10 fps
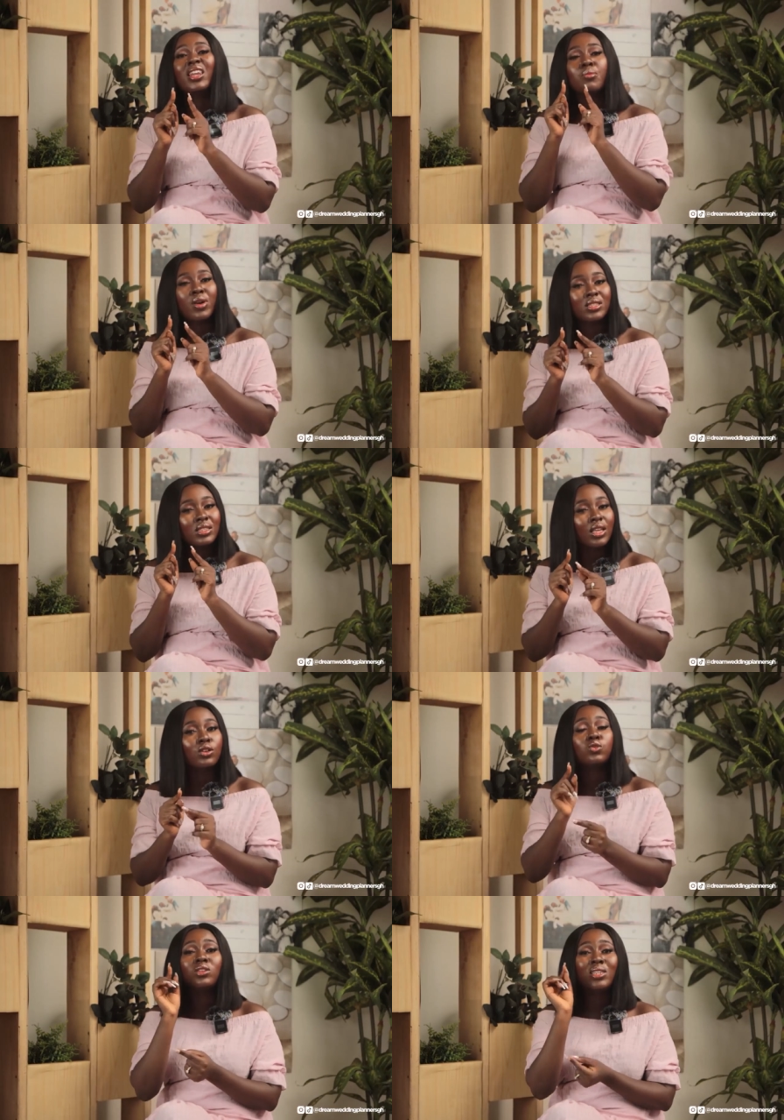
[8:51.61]
and the person
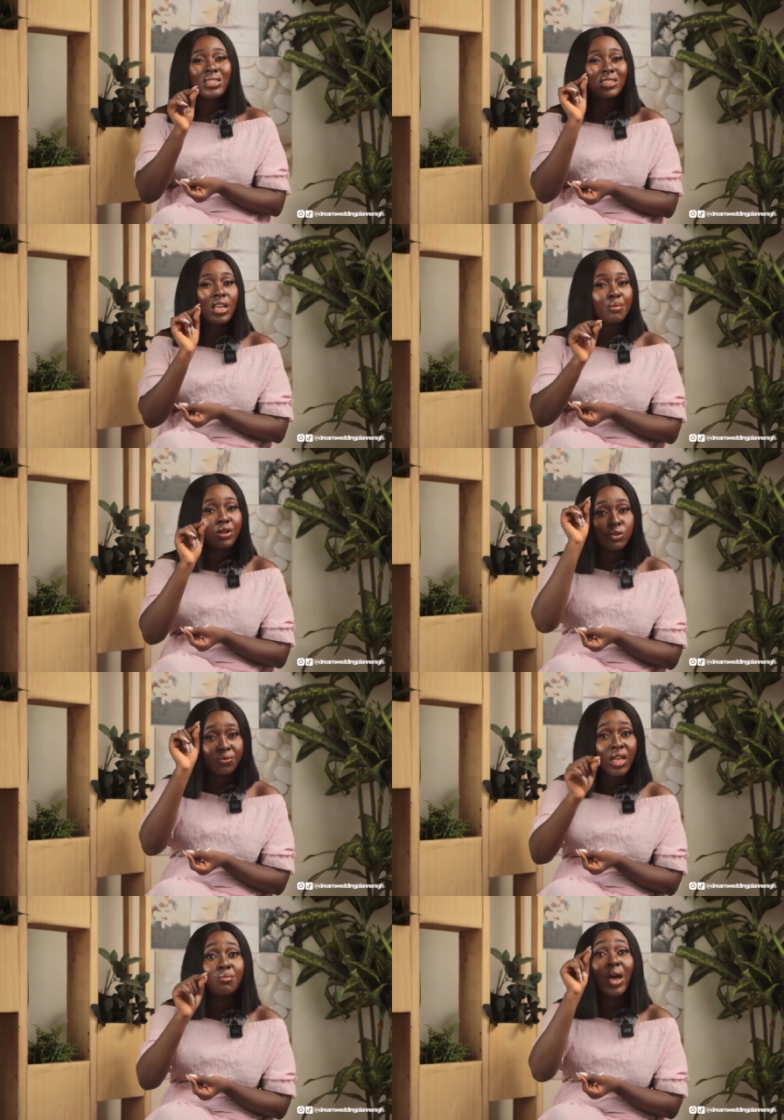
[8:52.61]
tells you this is the amount
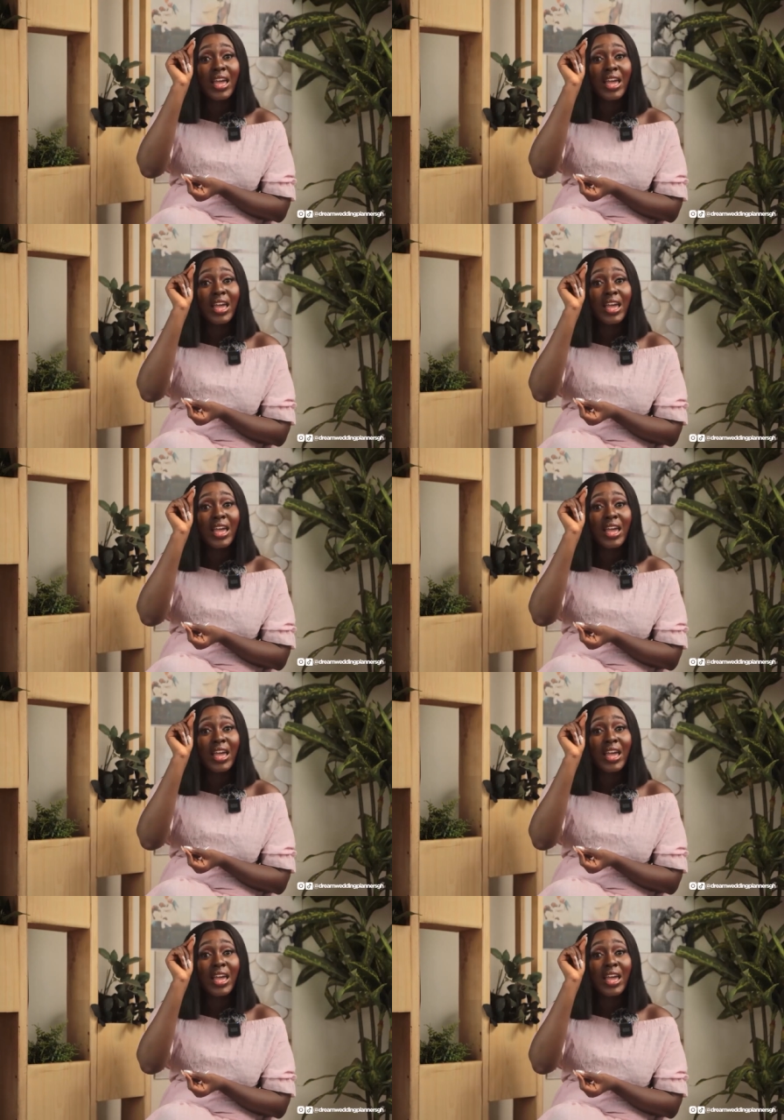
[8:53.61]
of time